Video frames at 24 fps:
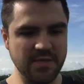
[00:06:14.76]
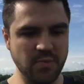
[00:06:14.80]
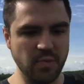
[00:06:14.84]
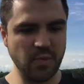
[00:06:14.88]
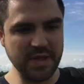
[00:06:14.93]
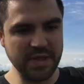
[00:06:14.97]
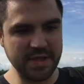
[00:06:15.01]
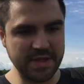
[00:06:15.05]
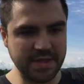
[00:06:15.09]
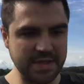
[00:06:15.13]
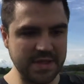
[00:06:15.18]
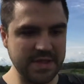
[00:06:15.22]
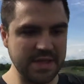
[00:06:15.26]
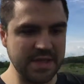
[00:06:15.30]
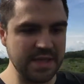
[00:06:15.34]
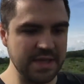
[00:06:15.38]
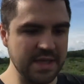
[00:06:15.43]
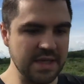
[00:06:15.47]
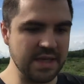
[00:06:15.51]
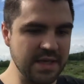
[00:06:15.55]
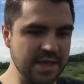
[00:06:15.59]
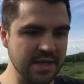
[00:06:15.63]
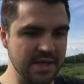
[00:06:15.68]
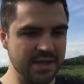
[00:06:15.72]
with
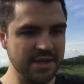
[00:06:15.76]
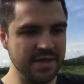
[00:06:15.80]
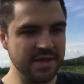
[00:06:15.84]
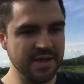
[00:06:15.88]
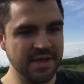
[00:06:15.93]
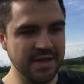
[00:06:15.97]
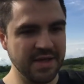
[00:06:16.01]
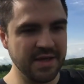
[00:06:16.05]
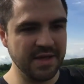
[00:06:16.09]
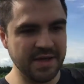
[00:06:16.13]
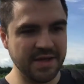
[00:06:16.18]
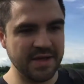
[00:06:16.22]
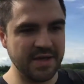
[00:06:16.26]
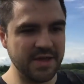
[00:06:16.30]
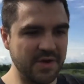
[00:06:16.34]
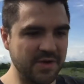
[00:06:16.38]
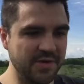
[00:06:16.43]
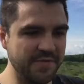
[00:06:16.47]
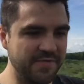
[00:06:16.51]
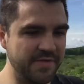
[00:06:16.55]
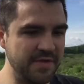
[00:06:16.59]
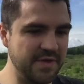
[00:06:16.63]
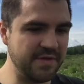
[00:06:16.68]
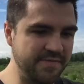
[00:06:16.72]
the
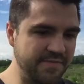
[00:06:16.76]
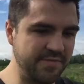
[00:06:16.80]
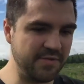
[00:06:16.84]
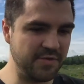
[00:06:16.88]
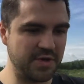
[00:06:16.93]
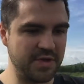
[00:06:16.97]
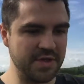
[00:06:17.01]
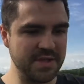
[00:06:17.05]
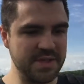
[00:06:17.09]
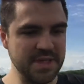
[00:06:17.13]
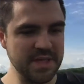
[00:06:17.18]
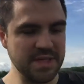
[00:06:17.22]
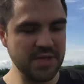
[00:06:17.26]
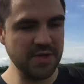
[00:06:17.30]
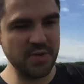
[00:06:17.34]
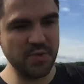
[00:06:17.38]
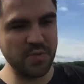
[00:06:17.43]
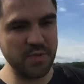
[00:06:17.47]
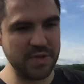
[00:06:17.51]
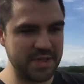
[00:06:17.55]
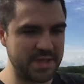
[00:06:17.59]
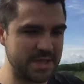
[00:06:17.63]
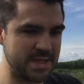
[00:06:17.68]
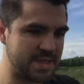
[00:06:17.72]
if you continue
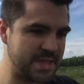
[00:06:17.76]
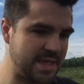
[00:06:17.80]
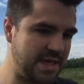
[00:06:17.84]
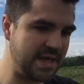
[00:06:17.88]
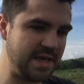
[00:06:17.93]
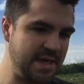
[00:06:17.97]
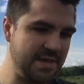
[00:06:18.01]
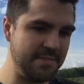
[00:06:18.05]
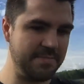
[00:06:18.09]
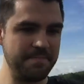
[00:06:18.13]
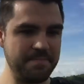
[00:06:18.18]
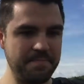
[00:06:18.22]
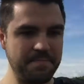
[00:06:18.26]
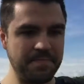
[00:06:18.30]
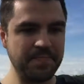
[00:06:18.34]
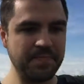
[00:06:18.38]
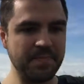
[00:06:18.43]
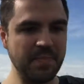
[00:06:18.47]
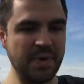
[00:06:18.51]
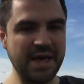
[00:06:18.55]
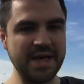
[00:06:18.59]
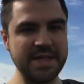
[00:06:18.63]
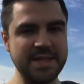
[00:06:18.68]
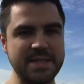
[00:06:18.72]
with the same
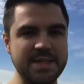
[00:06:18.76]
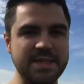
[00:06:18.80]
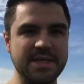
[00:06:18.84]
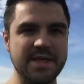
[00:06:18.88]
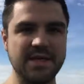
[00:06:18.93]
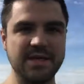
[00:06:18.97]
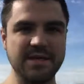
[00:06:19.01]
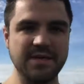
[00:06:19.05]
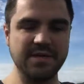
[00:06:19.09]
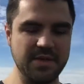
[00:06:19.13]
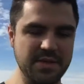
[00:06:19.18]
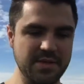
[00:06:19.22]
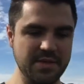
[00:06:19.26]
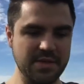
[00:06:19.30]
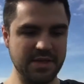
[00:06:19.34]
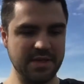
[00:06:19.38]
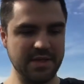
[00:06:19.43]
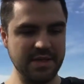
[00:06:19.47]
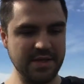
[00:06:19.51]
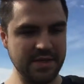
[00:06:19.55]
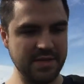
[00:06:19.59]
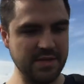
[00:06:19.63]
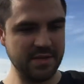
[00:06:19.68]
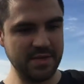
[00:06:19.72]
mindset
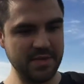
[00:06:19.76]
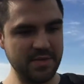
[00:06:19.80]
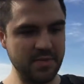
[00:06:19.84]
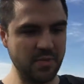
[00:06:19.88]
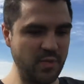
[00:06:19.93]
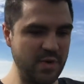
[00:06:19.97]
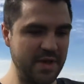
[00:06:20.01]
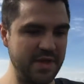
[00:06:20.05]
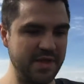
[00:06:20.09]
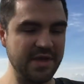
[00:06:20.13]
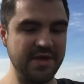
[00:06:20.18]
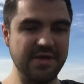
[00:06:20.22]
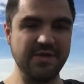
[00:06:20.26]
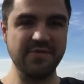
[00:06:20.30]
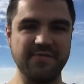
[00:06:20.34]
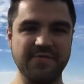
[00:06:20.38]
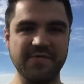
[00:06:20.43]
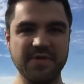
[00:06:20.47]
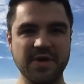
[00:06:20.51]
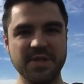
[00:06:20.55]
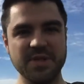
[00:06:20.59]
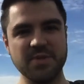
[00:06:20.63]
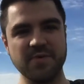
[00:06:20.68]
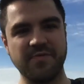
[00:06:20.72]
and the way that you've
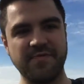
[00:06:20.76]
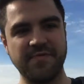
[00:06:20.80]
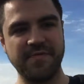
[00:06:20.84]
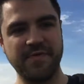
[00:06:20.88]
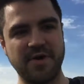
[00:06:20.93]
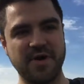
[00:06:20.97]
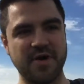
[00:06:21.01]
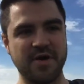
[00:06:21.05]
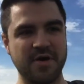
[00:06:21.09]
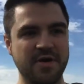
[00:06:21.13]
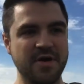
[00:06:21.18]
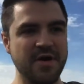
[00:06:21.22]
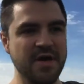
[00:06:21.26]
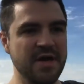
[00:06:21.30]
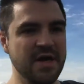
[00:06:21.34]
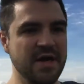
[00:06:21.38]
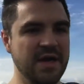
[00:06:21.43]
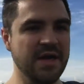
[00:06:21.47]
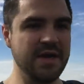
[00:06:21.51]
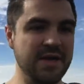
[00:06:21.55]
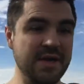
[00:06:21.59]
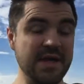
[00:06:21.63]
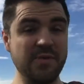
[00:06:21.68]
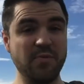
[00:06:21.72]
done so far,
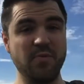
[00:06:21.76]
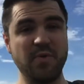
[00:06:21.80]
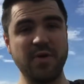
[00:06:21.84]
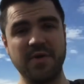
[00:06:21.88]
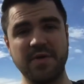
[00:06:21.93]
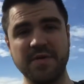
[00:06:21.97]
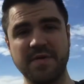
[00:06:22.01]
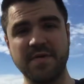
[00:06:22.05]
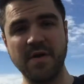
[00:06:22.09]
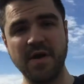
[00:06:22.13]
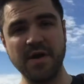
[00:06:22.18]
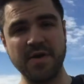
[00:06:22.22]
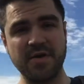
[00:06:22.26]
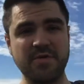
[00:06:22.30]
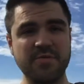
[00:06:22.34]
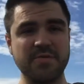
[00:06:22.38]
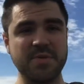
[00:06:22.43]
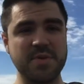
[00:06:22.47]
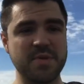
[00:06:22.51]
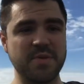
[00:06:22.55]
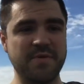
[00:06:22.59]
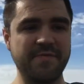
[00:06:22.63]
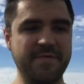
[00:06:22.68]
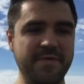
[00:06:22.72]
and that where it took you
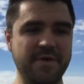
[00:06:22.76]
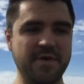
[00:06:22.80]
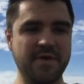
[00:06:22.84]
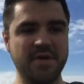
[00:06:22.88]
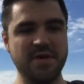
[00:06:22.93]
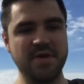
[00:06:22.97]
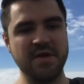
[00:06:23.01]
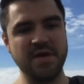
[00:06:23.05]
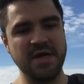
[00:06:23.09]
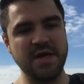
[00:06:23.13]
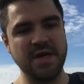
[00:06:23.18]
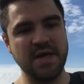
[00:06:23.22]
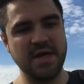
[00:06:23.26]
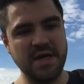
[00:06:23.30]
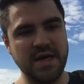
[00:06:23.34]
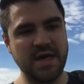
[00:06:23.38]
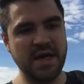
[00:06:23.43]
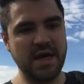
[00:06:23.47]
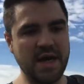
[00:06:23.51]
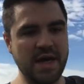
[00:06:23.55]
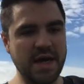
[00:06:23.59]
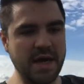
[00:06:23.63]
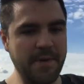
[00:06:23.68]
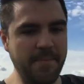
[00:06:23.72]
so far,
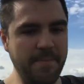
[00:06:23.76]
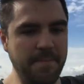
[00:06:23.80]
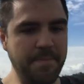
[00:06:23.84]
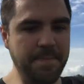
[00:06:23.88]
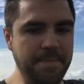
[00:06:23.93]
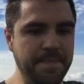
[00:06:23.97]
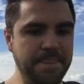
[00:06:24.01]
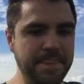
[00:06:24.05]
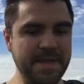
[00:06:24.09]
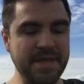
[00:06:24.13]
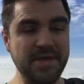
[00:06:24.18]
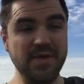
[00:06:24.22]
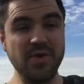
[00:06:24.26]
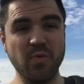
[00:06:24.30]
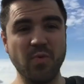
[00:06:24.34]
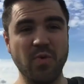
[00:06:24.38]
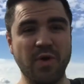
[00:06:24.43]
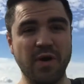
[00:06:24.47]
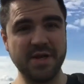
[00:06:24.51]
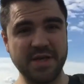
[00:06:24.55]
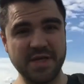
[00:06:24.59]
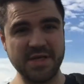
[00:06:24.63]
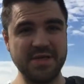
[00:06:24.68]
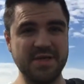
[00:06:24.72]
and
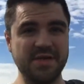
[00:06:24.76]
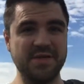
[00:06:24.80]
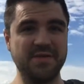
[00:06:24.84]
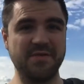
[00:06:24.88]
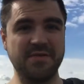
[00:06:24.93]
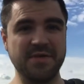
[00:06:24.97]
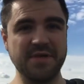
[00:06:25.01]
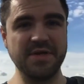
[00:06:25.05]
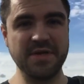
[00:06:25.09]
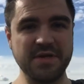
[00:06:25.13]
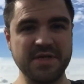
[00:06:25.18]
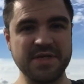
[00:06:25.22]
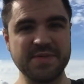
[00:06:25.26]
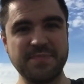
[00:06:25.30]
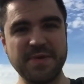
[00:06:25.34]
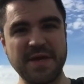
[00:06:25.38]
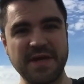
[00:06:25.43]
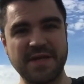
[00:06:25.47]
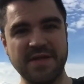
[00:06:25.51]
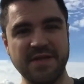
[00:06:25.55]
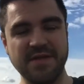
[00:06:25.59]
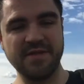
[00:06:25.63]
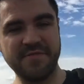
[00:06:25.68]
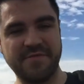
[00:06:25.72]
you're
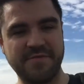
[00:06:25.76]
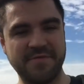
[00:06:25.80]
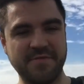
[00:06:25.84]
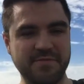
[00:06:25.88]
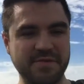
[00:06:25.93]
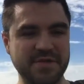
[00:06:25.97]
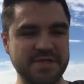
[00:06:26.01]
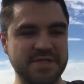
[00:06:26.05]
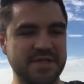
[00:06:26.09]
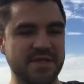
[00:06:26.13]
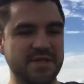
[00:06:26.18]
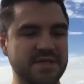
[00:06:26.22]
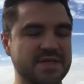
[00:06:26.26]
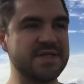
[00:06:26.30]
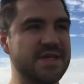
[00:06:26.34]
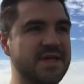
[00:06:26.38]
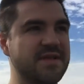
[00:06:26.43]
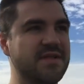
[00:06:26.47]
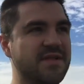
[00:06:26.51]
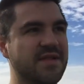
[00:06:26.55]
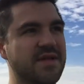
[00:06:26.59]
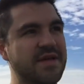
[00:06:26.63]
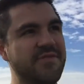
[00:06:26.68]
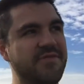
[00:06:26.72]
expecting different results
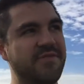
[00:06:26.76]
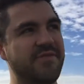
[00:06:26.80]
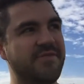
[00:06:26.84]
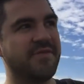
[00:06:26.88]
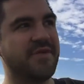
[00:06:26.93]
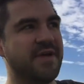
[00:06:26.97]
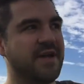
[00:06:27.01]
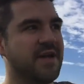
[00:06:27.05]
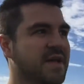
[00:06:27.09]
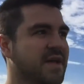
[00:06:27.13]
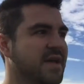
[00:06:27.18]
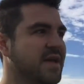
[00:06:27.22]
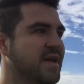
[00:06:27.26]
out of life,